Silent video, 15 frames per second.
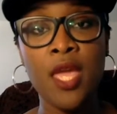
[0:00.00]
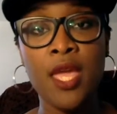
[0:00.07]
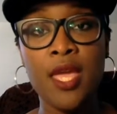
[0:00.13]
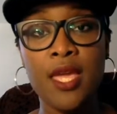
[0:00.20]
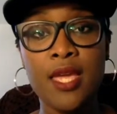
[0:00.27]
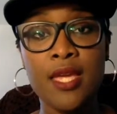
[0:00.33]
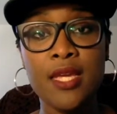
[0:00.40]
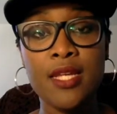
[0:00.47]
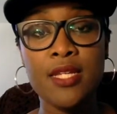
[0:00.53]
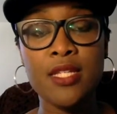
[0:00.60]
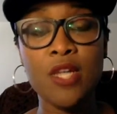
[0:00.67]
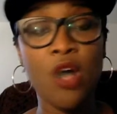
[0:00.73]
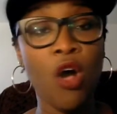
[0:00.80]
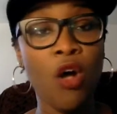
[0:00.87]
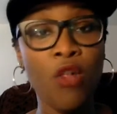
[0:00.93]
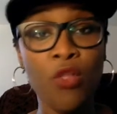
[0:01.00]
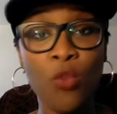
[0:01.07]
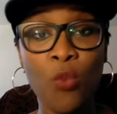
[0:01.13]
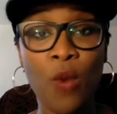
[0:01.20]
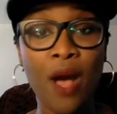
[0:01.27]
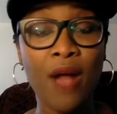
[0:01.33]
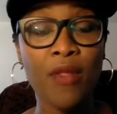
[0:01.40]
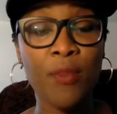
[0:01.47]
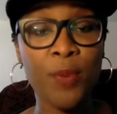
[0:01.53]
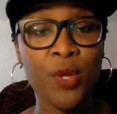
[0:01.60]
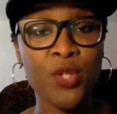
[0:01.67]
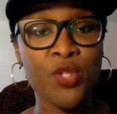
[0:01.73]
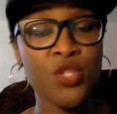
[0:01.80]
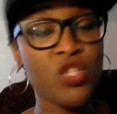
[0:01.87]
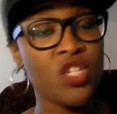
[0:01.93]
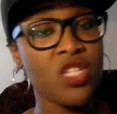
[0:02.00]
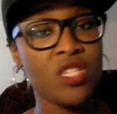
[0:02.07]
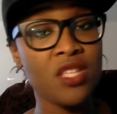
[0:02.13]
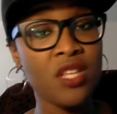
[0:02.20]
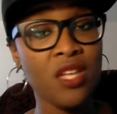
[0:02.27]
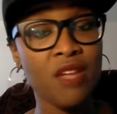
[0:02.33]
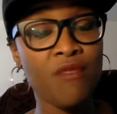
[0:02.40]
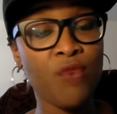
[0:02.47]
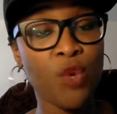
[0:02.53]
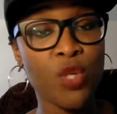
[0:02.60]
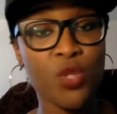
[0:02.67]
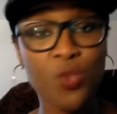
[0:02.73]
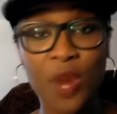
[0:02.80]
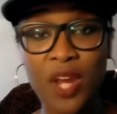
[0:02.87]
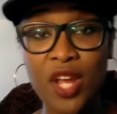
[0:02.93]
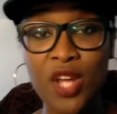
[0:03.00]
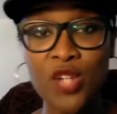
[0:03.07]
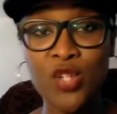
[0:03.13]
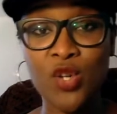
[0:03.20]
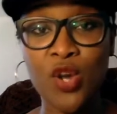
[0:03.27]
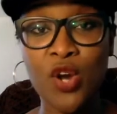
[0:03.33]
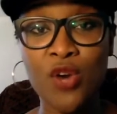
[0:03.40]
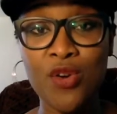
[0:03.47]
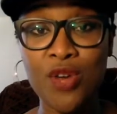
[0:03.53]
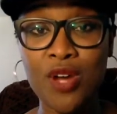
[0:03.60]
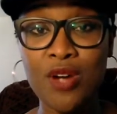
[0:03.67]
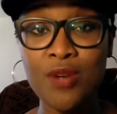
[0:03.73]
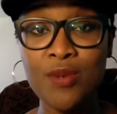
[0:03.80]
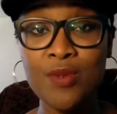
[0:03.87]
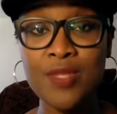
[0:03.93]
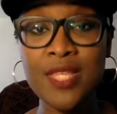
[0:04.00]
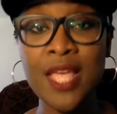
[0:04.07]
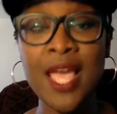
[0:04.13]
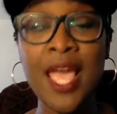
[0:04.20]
And all the while, the person she's looking for is right under her nose.